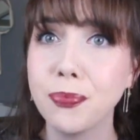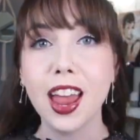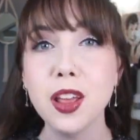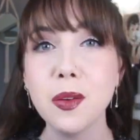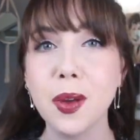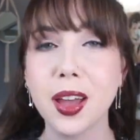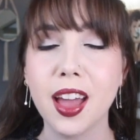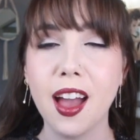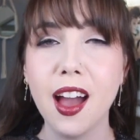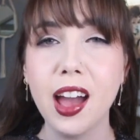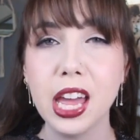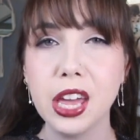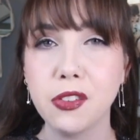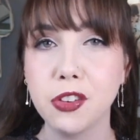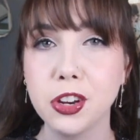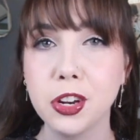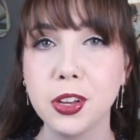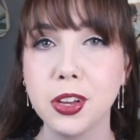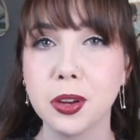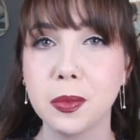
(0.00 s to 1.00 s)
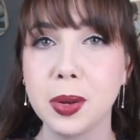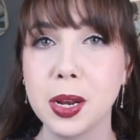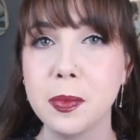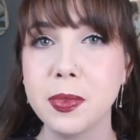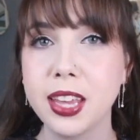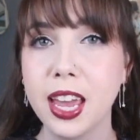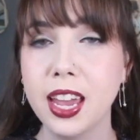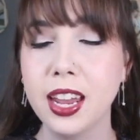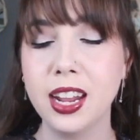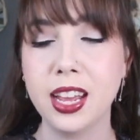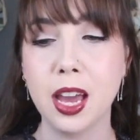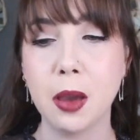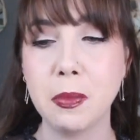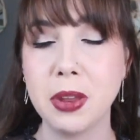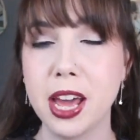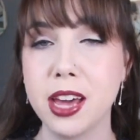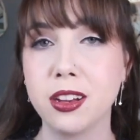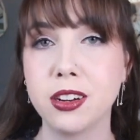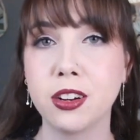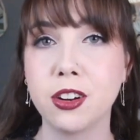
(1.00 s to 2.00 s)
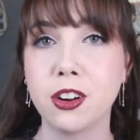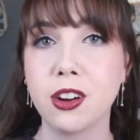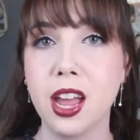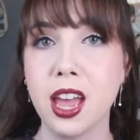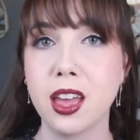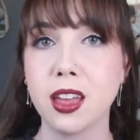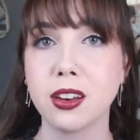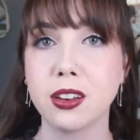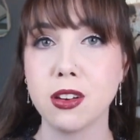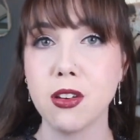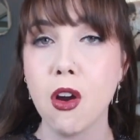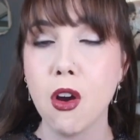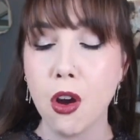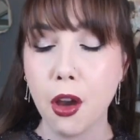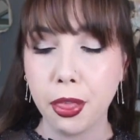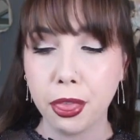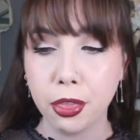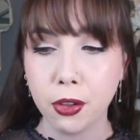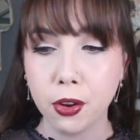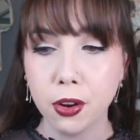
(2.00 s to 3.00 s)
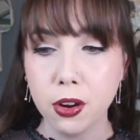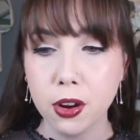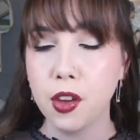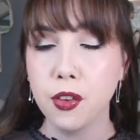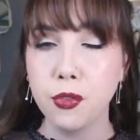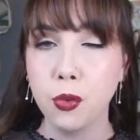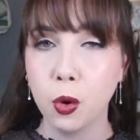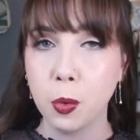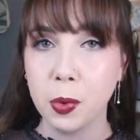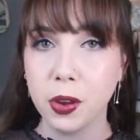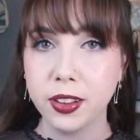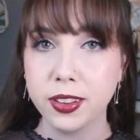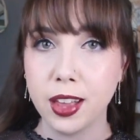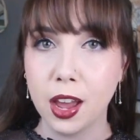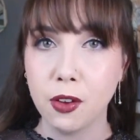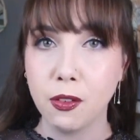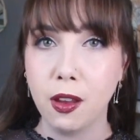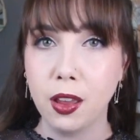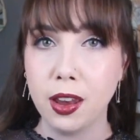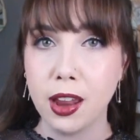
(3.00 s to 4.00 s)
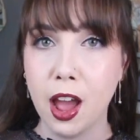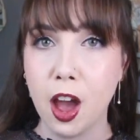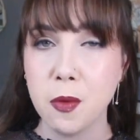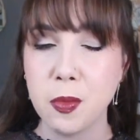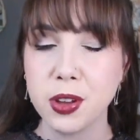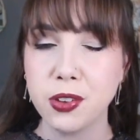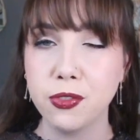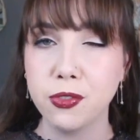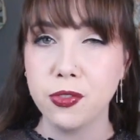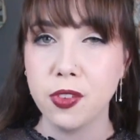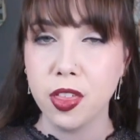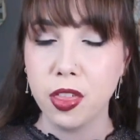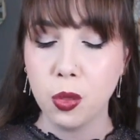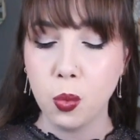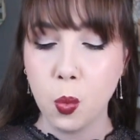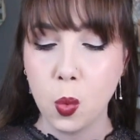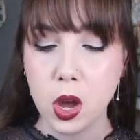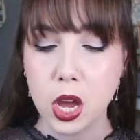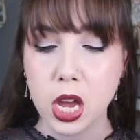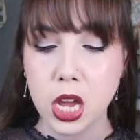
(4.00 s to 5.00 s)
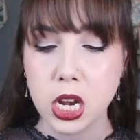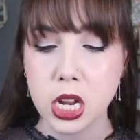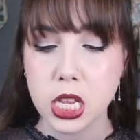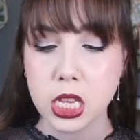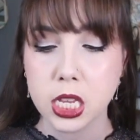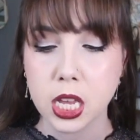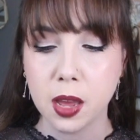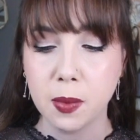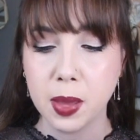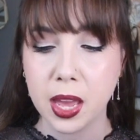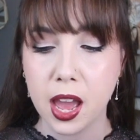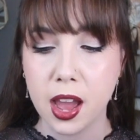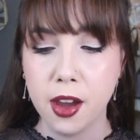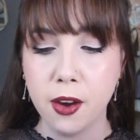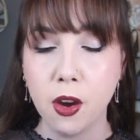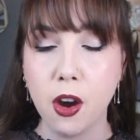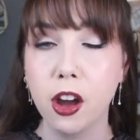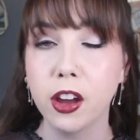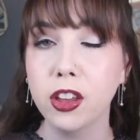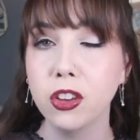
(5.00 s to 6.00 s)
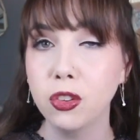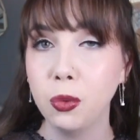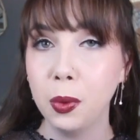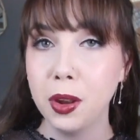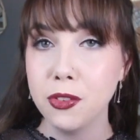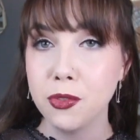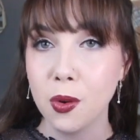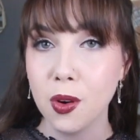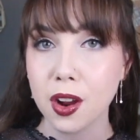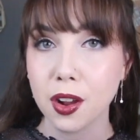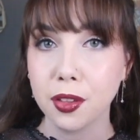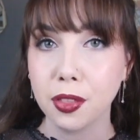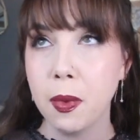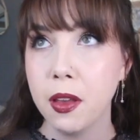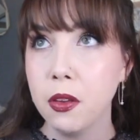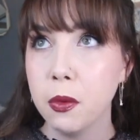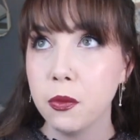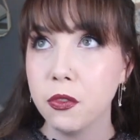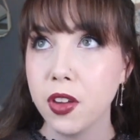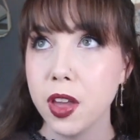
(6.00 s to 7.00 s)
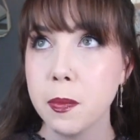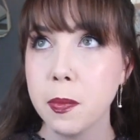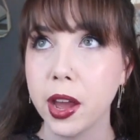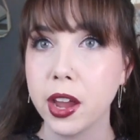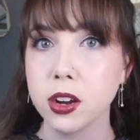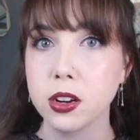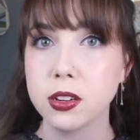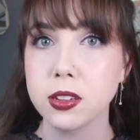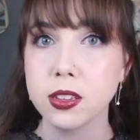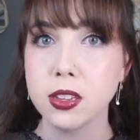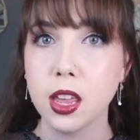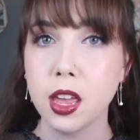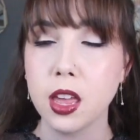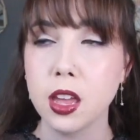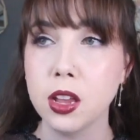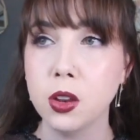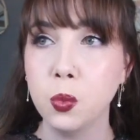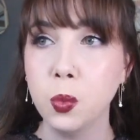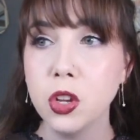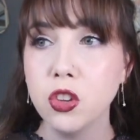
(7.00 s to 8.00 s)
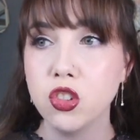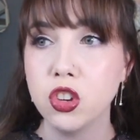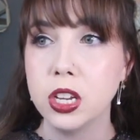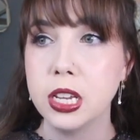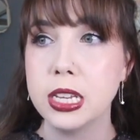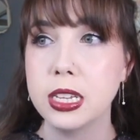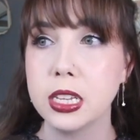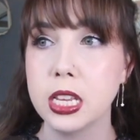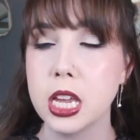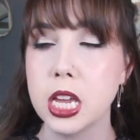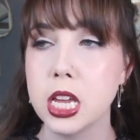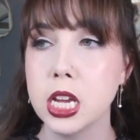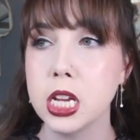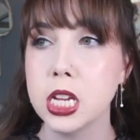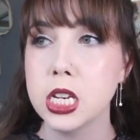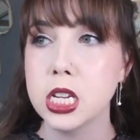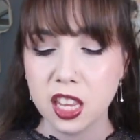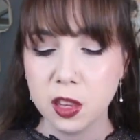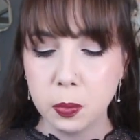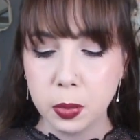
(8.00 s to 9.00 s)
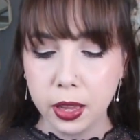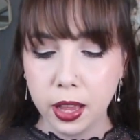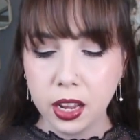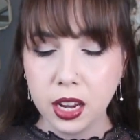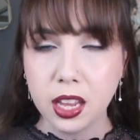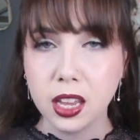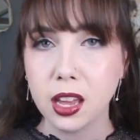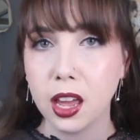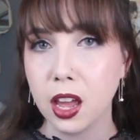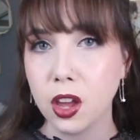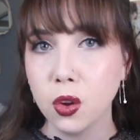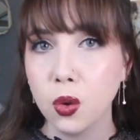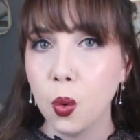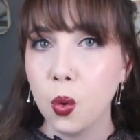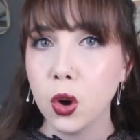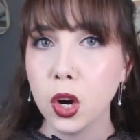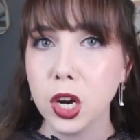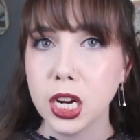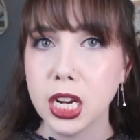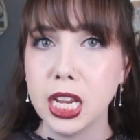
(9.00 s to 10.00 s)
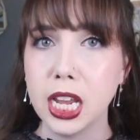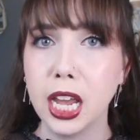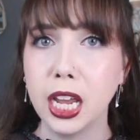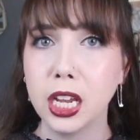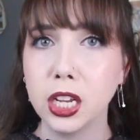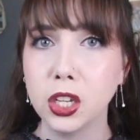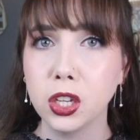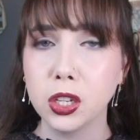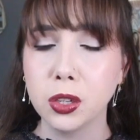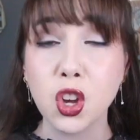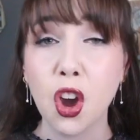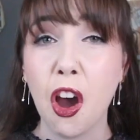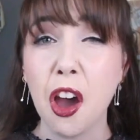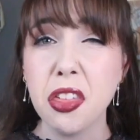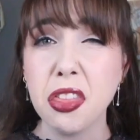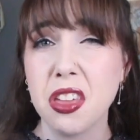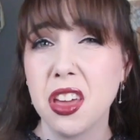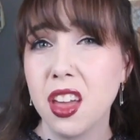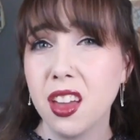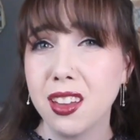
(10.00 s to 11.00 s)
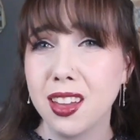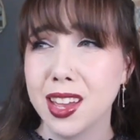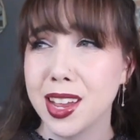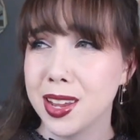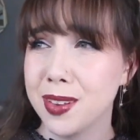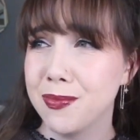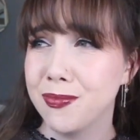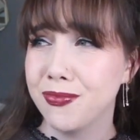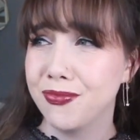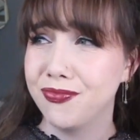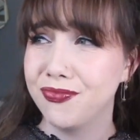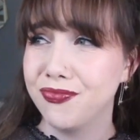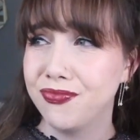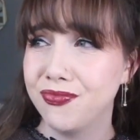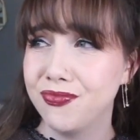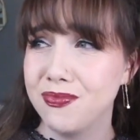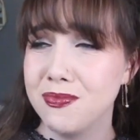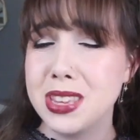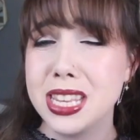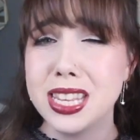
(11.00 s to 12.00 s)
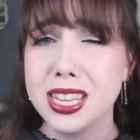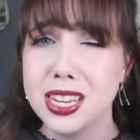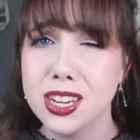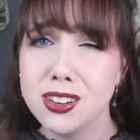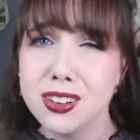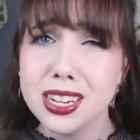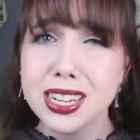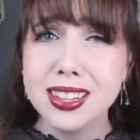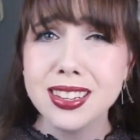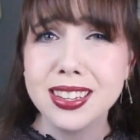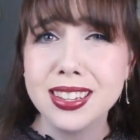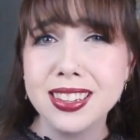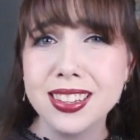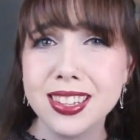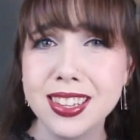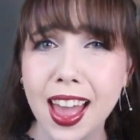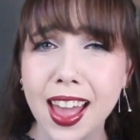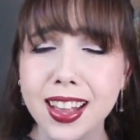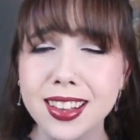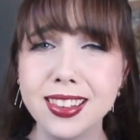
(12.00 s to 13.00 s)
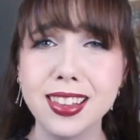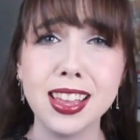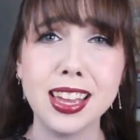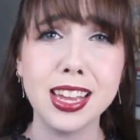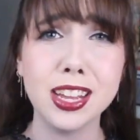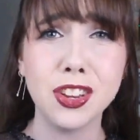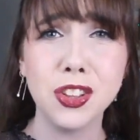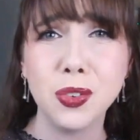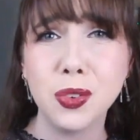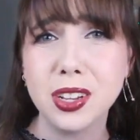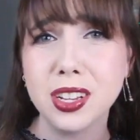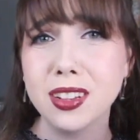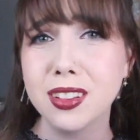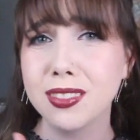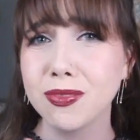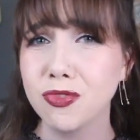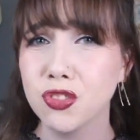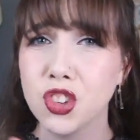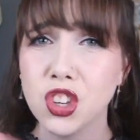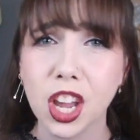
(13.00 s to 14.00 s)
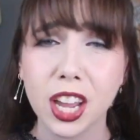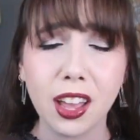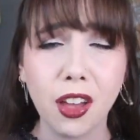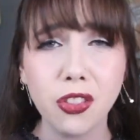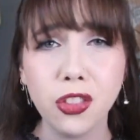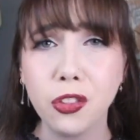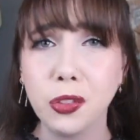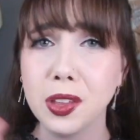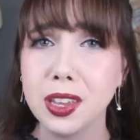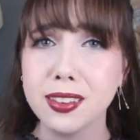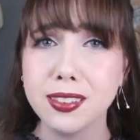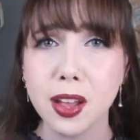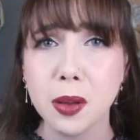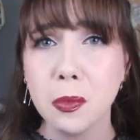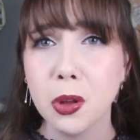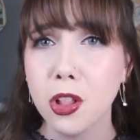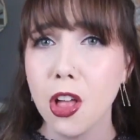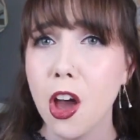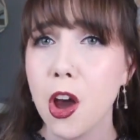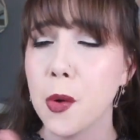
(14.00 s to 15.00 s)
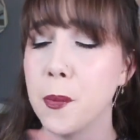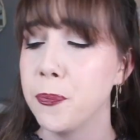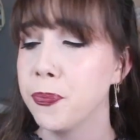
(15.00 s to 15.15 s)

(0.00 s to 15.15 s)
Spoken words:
Anyway, hi, if you're new here, my name's Katie. I'm an editor and an author. I have 4 books out right now. My 5th one is coming out August 24th about vampires and witches, and it's bloody and gory and gothic and mysterious and sexy, and you can check out the links down below.